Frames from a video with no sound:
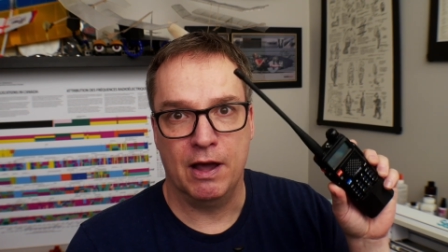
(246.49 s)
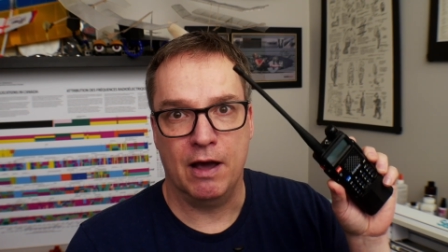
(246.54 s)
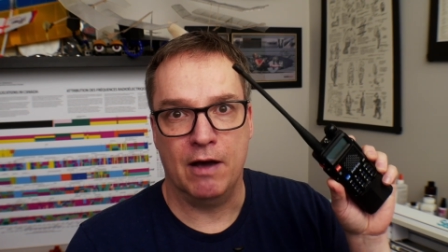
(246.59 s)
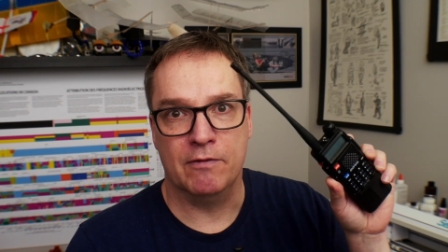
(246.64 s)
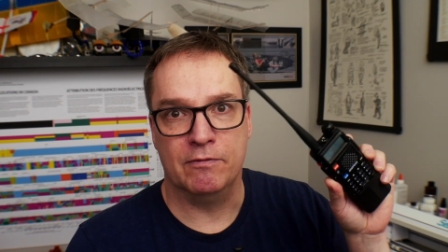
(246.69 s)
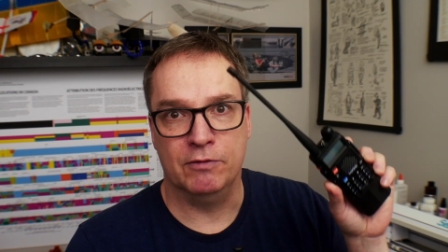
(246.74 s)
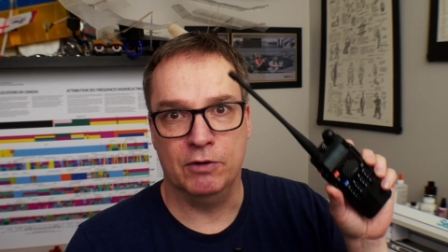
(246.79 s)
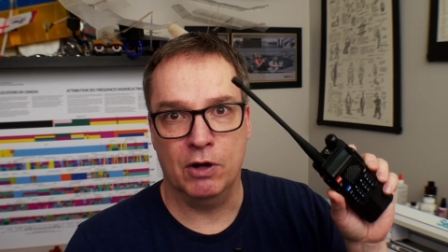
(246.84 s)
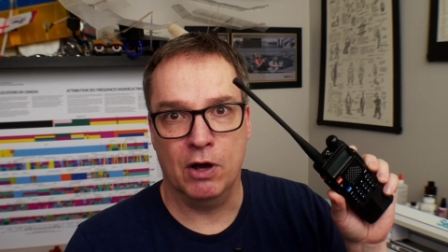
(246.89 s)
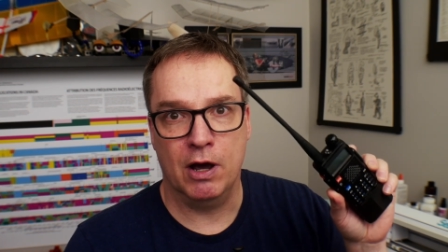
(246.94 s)

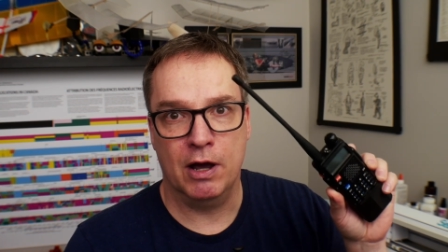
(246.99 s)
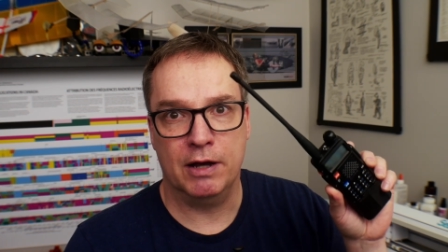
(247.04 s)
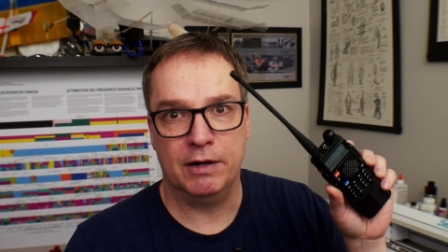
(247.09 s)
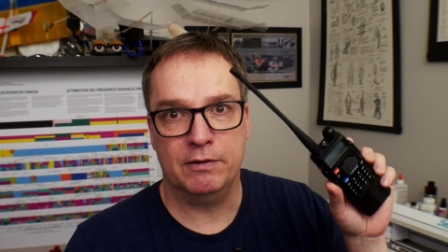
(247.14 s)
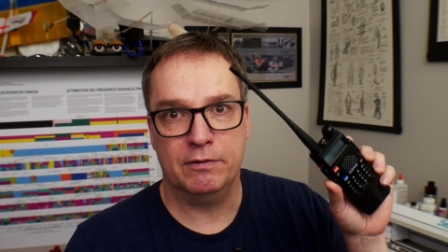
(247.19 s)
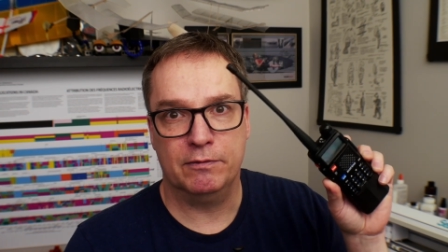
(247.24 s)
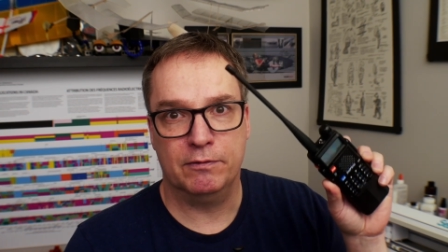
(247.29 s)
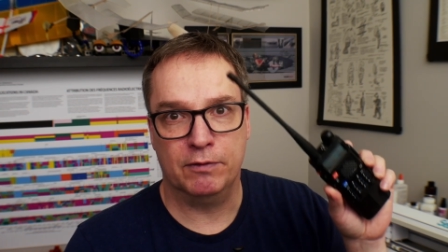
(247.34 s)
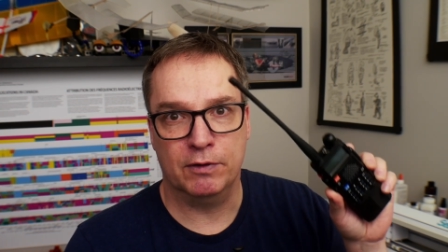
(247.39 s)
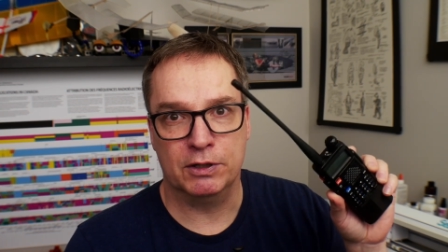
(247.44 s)
of
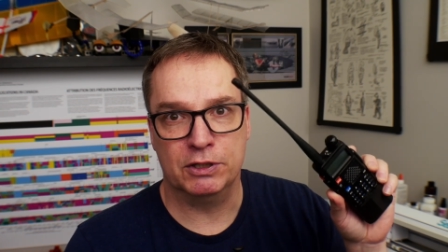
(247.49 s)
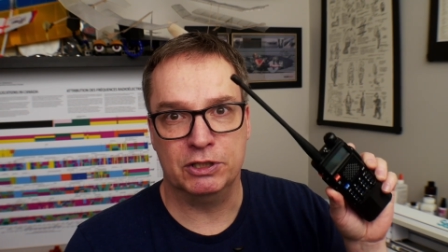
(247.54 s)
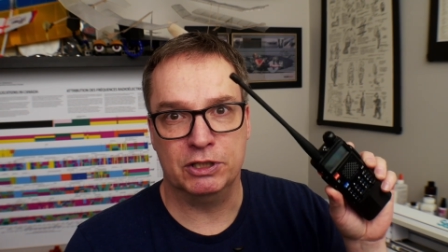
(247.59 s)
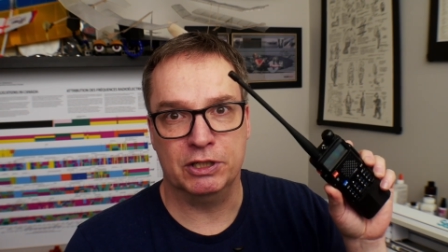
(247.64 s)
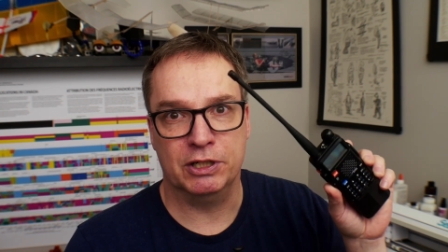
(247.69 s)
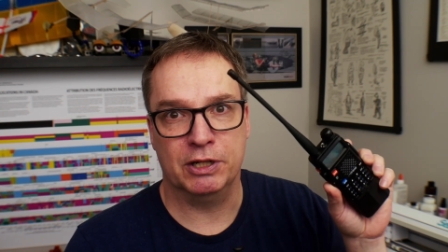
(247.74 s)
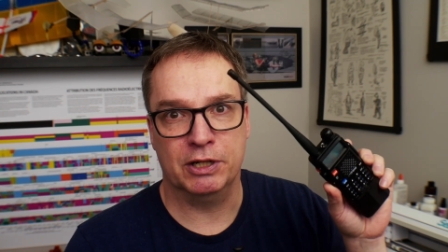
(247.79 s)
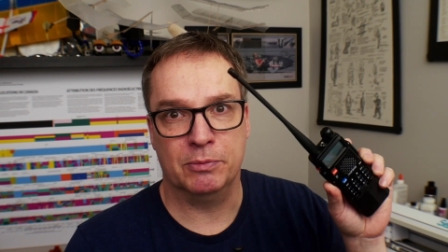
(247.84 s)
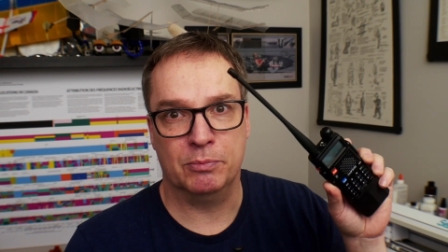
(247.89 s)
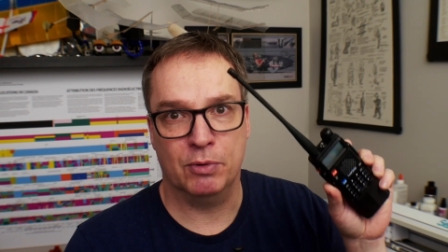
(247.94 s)
not
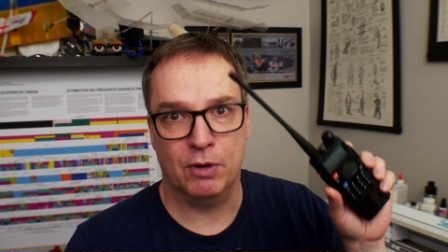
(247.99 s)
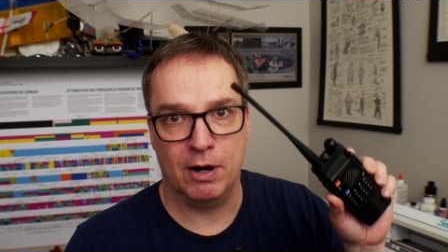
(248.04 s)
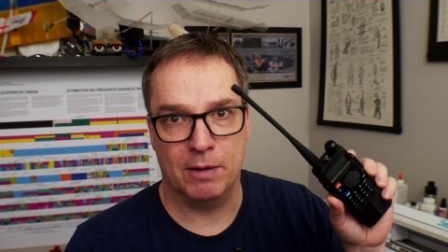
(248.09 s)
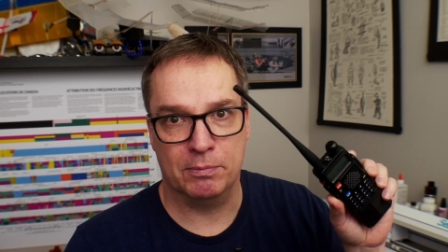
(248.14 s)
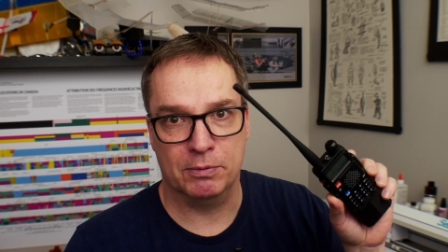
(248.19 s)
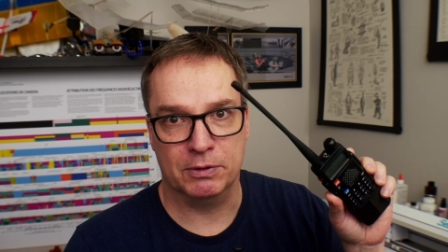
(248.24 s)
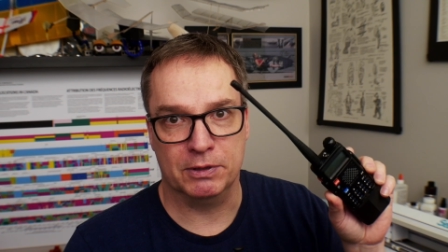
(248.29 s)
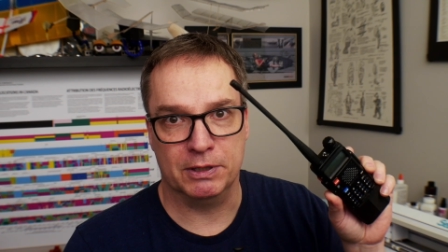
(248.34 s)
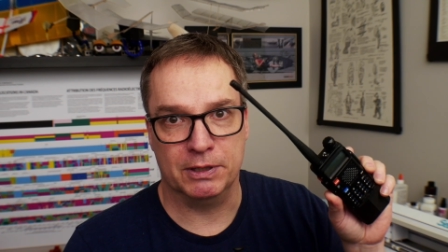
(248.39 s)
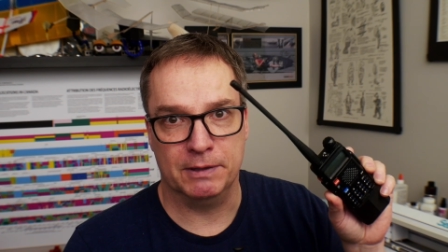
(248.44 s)
functioning
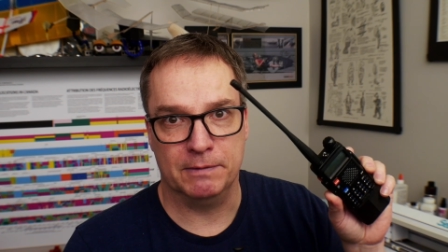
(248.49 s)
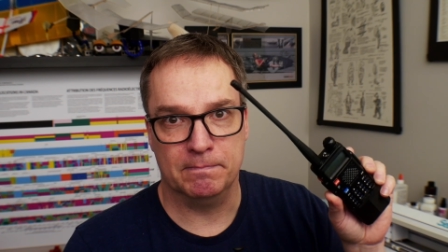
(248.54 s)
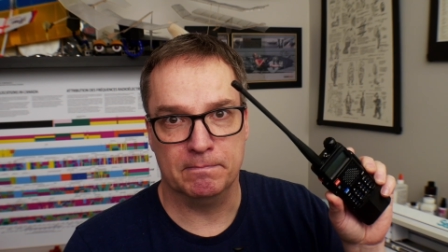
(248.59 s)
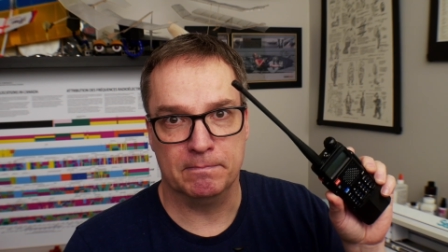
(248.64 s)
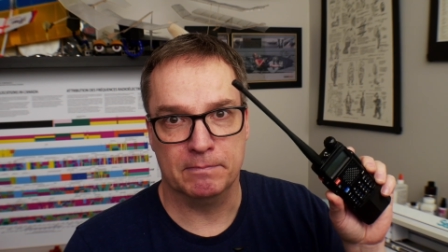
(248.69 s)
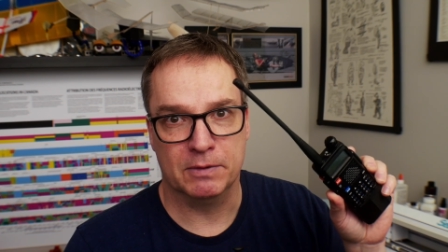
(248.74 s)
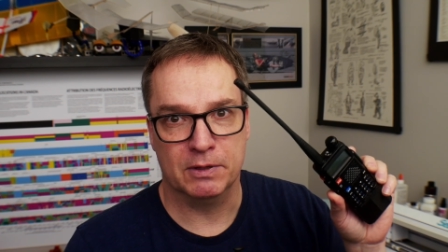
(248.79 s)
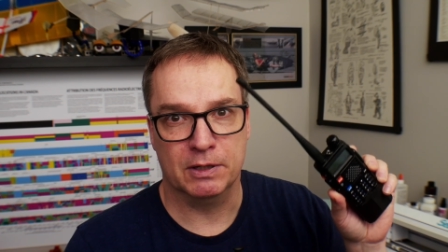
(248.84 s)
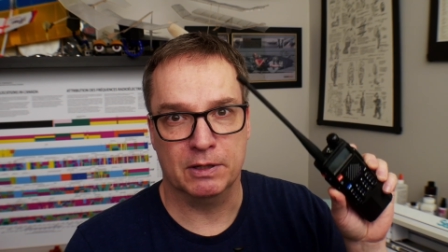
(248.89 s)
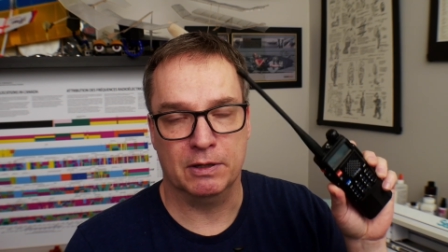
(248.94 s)
properly.
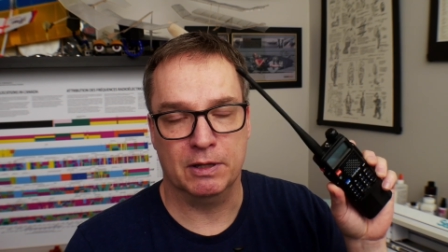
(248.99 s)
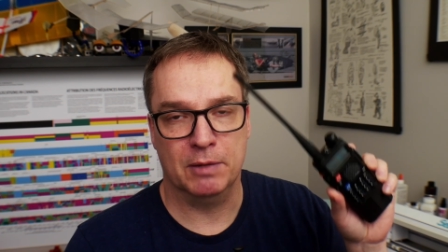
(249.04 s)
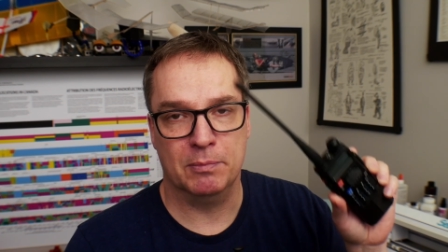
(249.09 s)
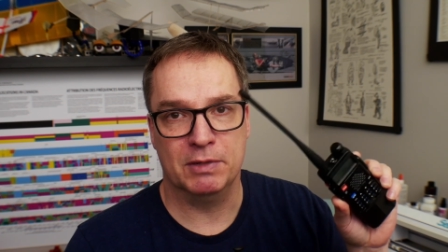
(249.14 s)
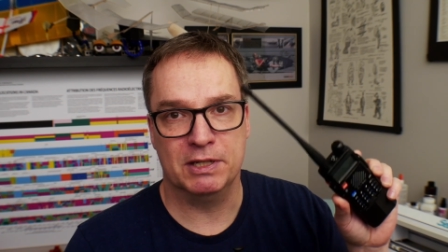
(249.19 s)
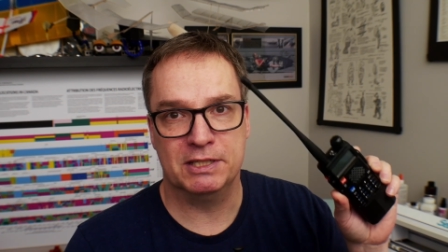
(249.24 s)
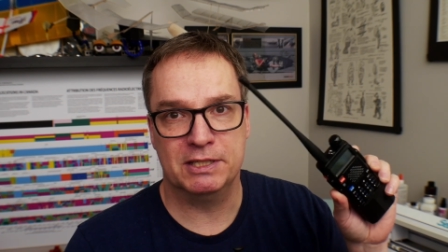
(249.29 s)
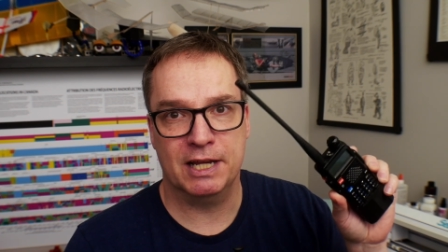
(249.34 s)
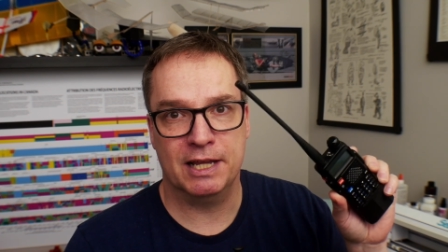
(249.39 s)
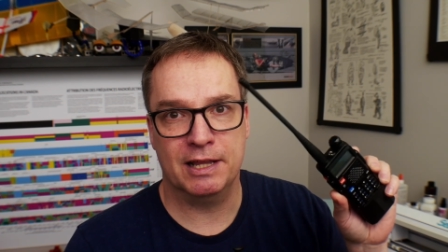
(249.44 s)
Now, let
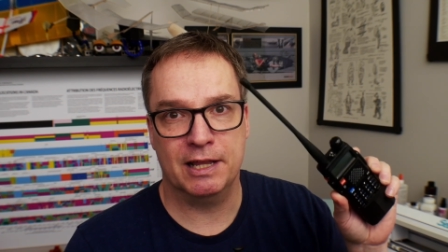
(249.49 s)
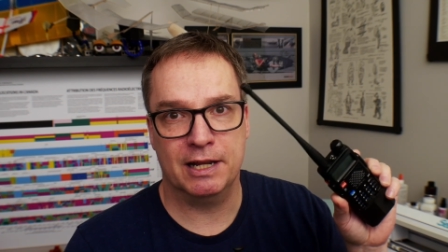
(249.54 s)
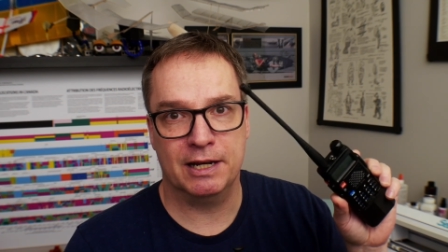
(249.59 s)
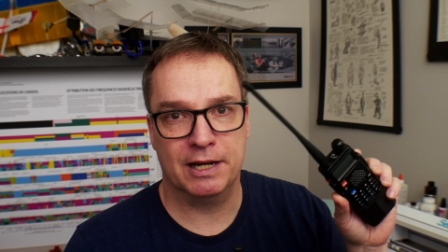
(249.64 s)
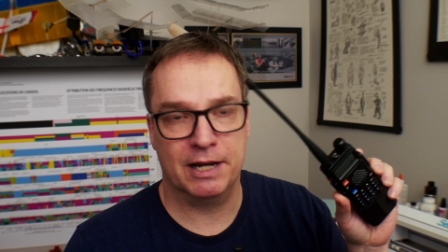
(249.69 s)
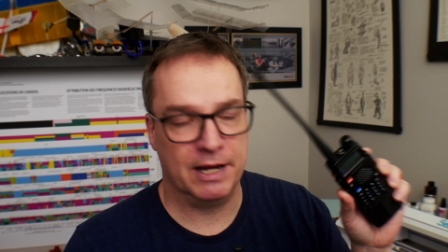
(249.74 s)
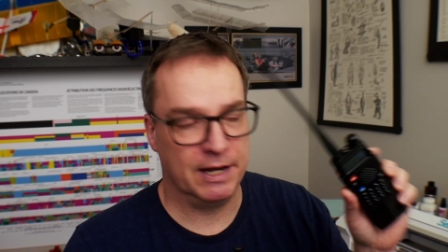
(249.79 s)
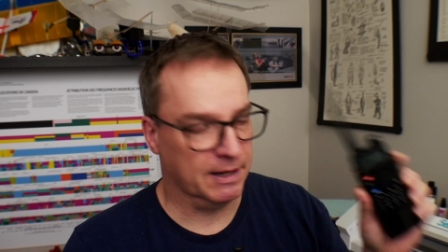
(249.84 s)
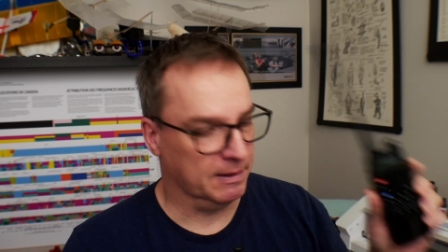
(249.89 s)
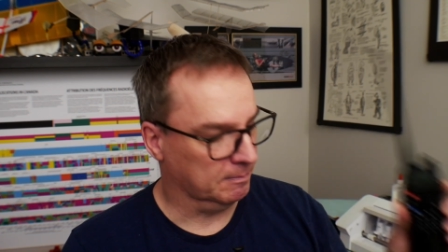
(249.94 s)
me say that
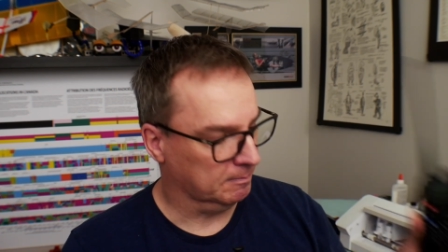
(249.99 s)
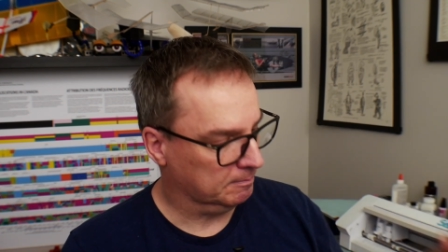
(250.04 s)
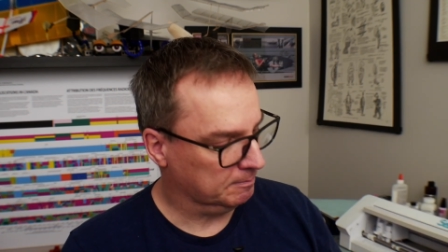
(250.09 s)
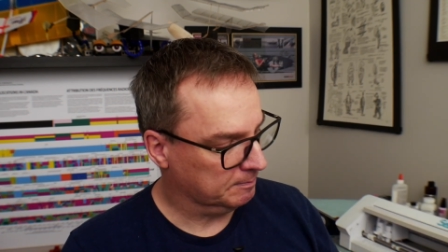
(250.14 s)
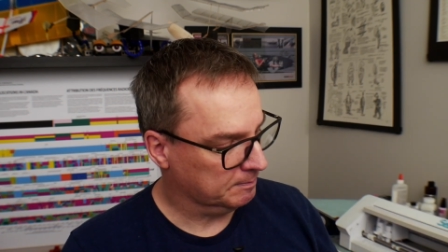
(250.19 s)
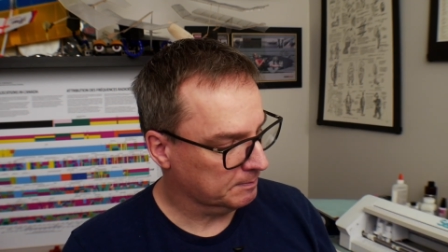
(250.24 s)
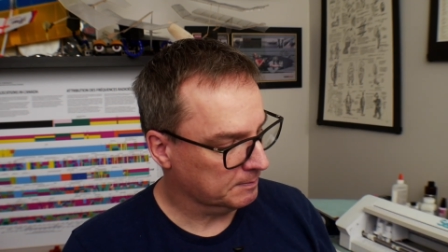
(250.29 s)
again.